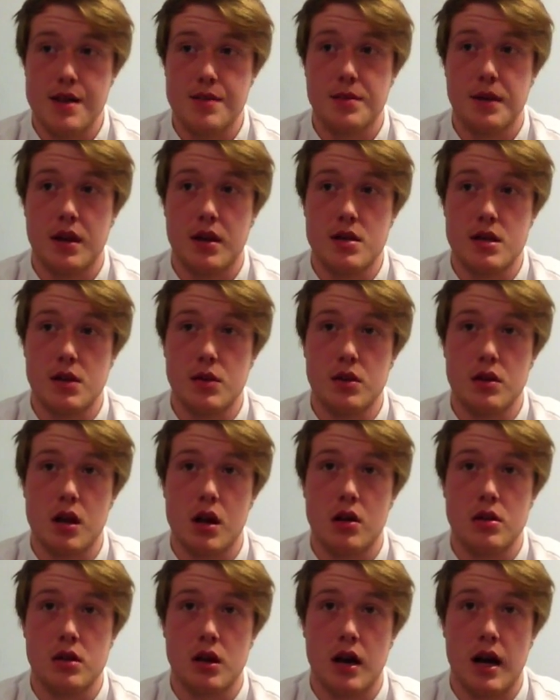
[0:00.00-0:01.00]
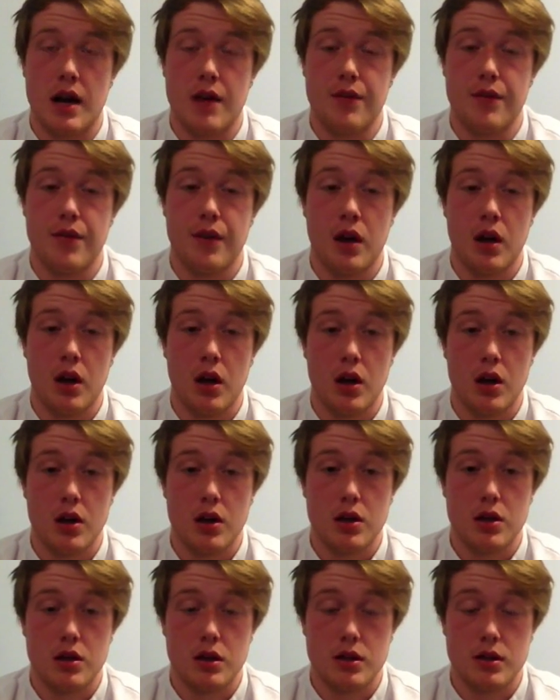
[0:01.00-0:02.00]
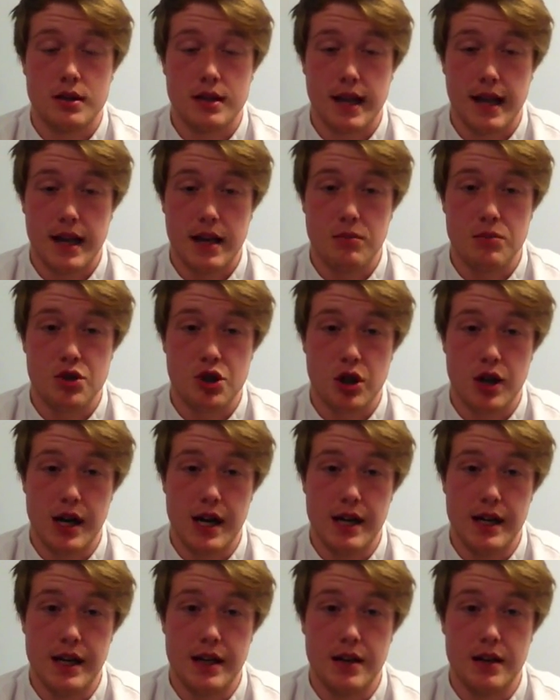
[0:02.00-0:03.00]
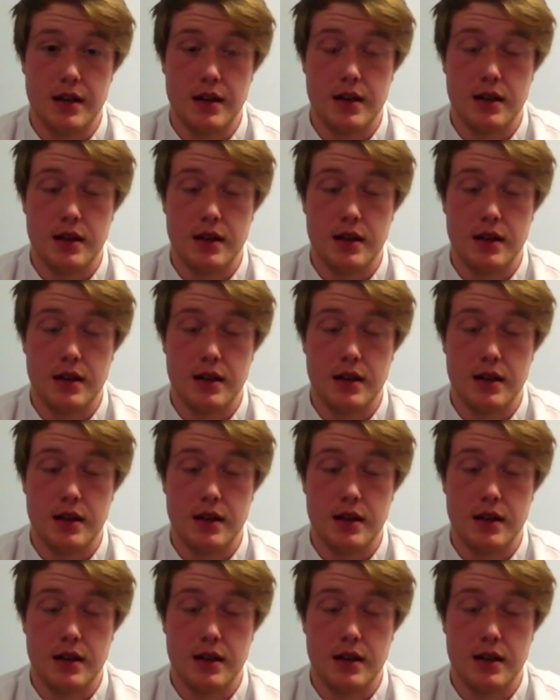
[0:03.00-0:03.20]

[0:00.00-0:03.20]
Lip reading: because he will also have team training